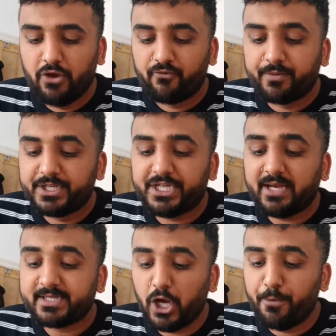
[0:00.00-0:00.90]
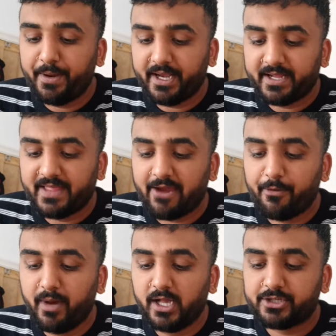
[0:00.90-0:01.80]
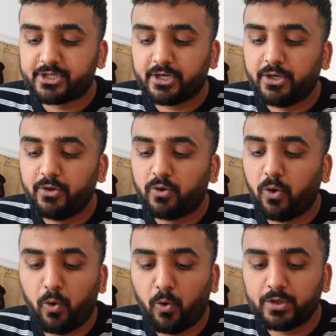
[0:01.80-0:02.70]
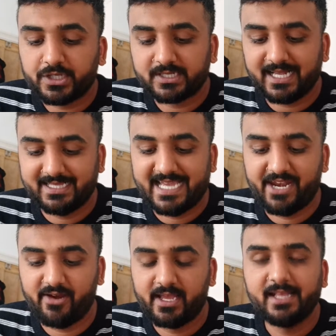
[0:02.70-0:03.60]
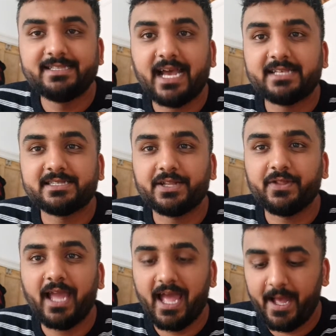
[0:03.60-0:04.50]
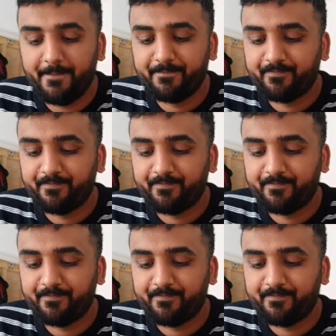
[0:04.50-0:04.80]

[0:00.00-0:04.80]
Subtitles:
From the shell's opening, there emerged two cautious antennae, testing the air.